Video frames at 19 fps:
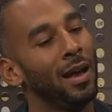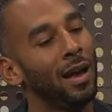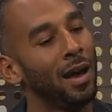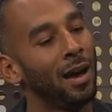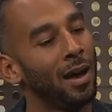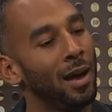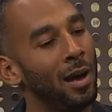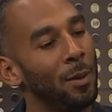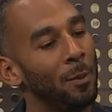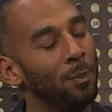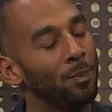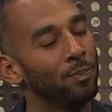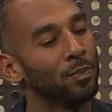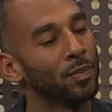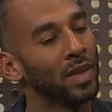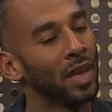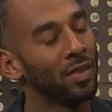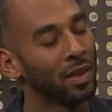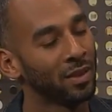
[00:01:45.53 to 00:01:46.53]
And
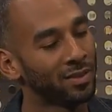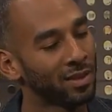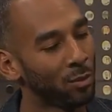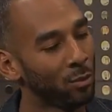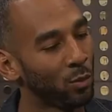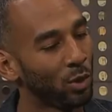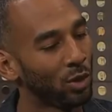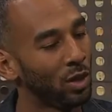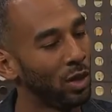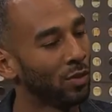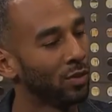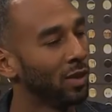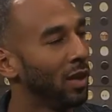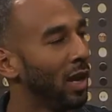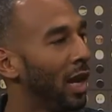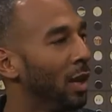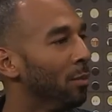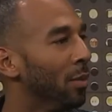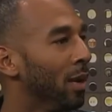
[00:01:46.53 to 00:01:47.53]
then somewhere along the
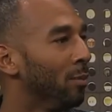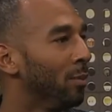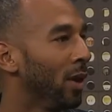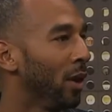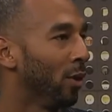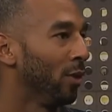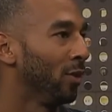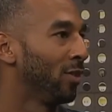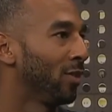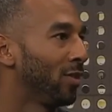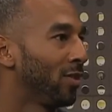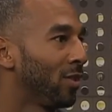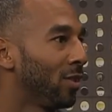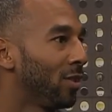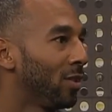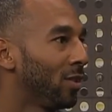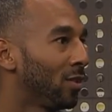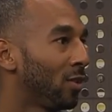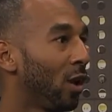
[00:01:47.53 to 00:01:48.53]
line, my parents
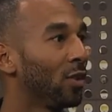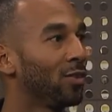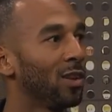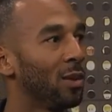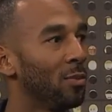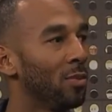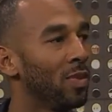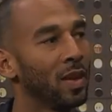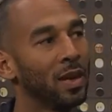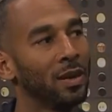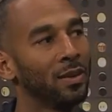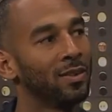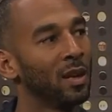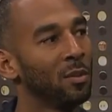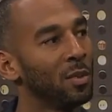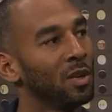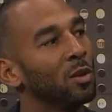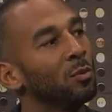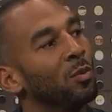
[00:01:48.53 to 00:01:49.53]
saw something and
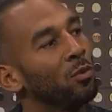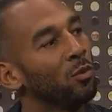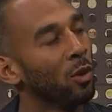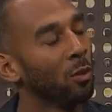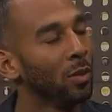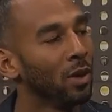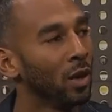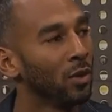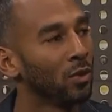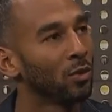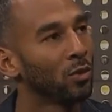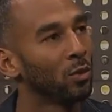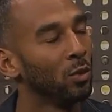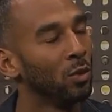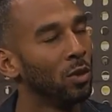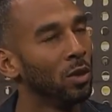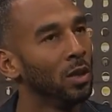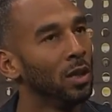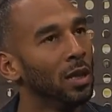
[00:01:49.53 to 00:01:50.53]
sent me to performing arts
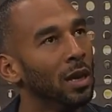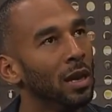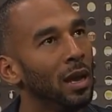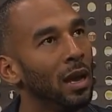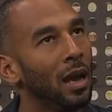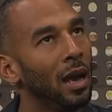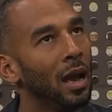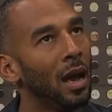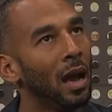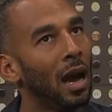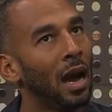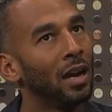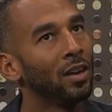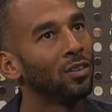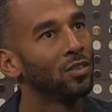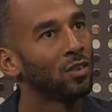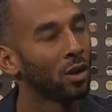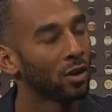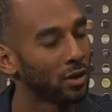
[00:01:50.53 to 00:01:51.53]
school. Right. I
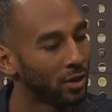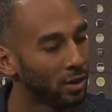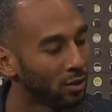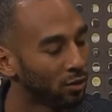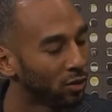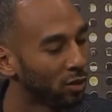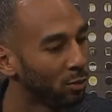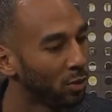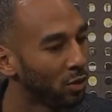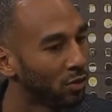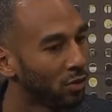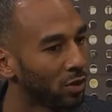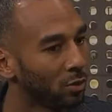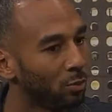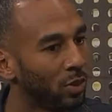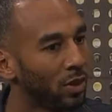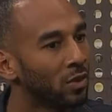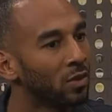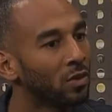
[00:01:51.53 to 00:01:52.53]
started into the music
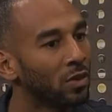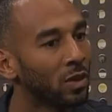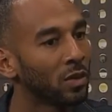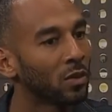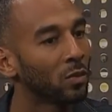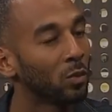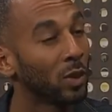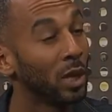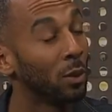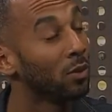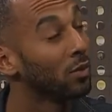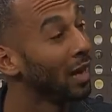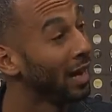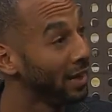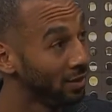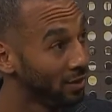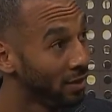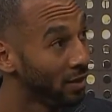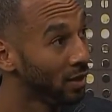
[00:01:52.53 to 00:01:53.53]
business when I was
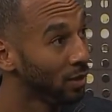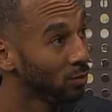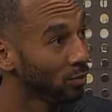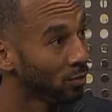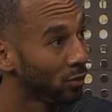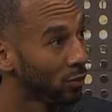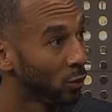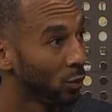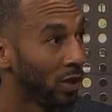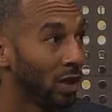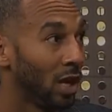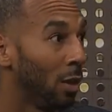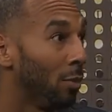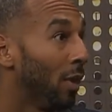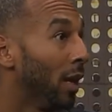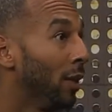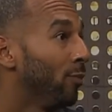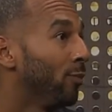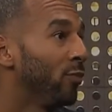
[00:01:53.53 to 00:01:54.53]
18. That's when I got
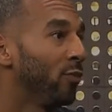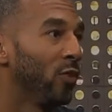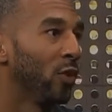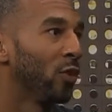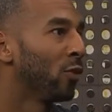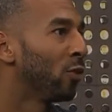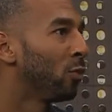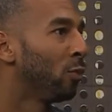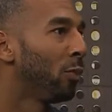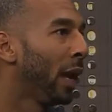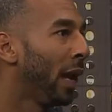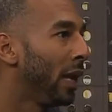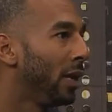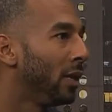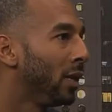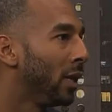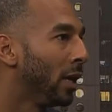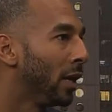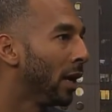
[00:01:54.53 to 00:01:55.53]
my first
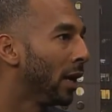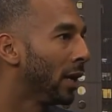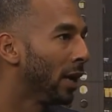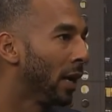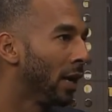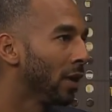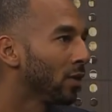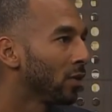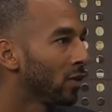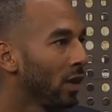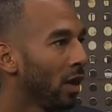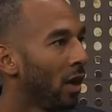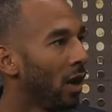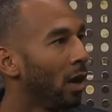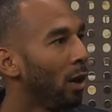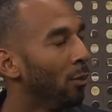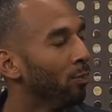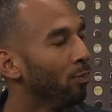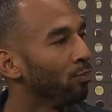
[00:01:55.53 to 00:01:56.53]
paid gig, I guess.
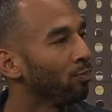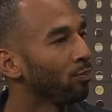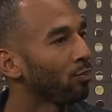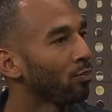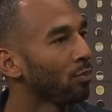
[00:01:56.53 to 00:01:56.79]
Cool.